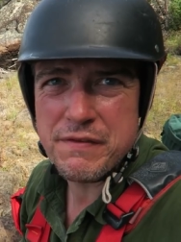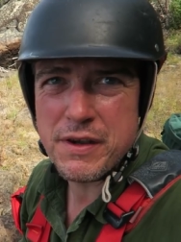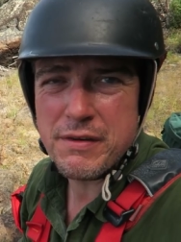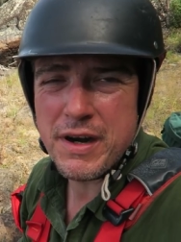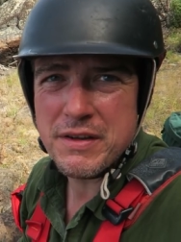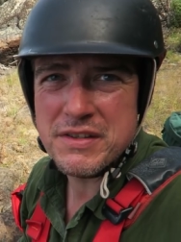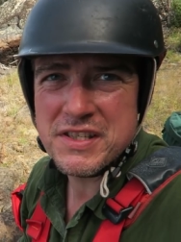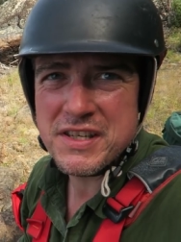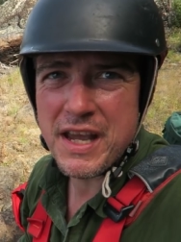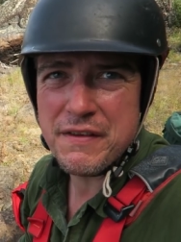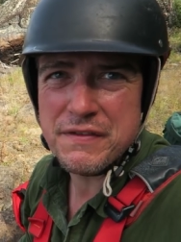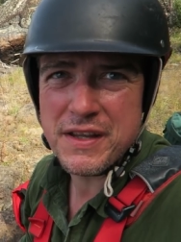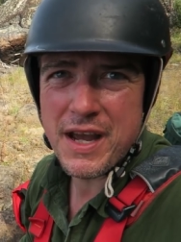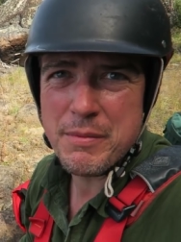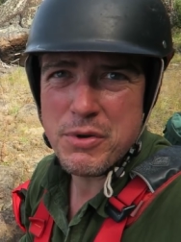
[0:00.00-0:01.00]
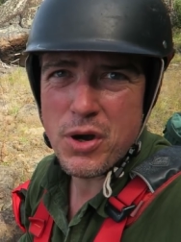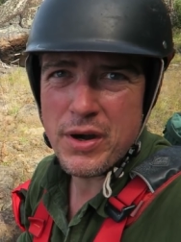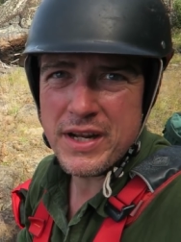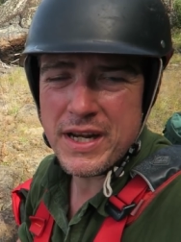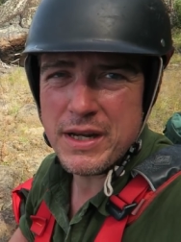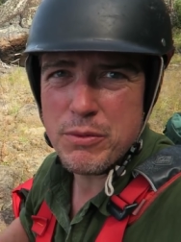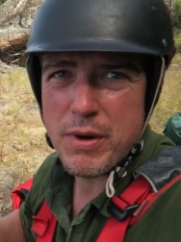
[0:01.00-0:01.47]
for your own safety. I'm not
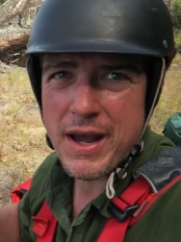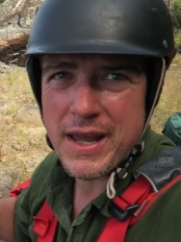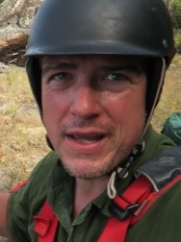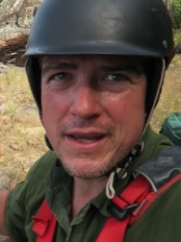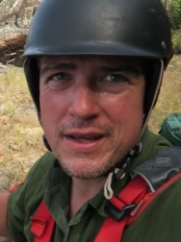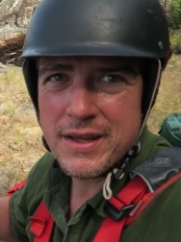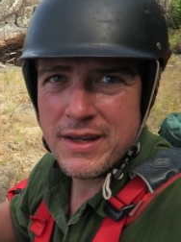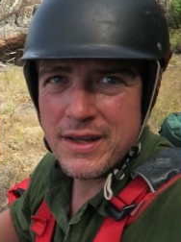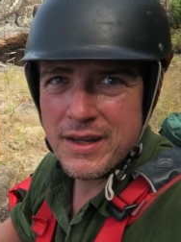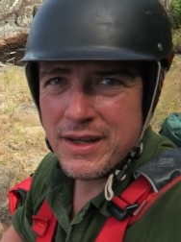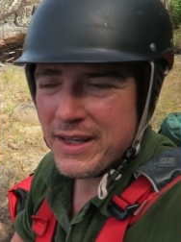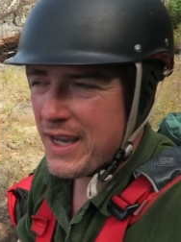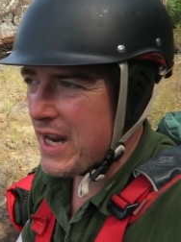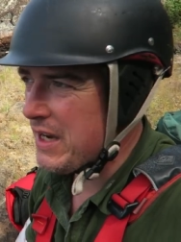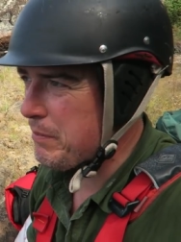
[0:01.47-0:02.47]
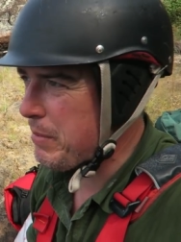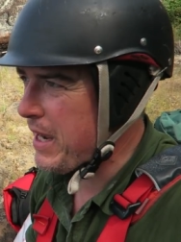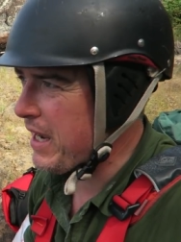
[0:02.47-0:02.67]
in any way kind of